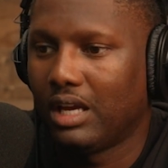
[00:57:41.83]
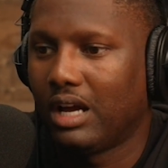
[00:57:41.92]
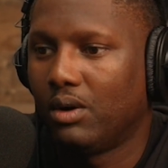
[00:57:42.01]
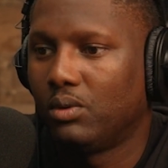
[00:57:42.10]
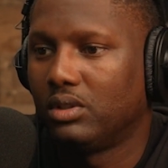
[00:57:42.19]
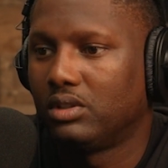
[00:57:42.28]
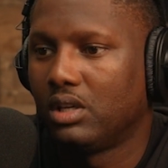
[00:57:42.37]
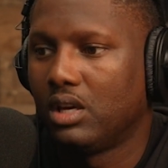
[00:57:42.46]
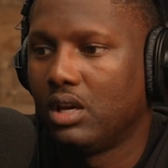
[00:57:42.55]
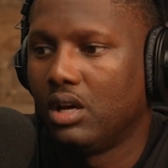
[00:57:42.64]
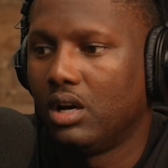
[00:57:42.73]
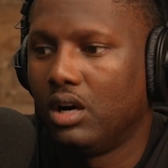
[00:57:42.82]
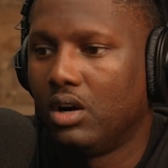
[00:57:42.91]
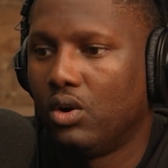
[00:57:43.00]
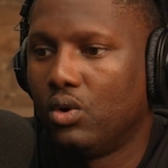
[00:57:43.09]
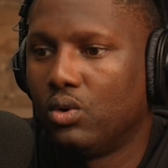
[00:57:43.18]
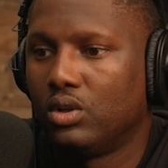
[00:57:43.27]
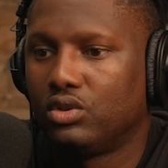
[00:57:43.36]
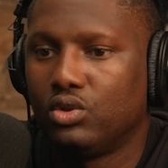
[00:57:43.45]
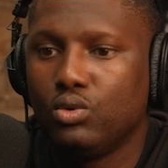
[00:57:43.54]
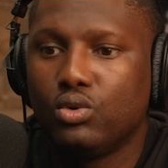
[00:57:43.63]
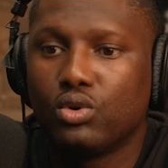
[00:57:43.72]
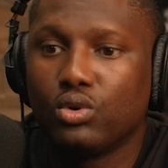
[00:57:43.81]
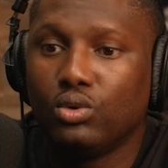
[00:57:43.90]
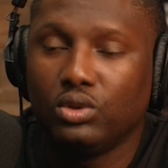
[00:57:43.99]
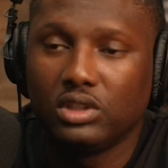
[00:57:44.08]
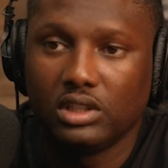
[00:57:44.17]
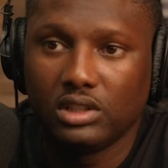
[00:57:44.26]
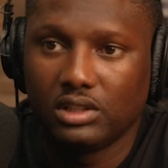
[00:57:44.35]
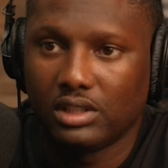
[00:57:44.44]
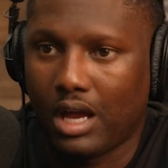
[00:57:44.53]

I was on 2 cruises.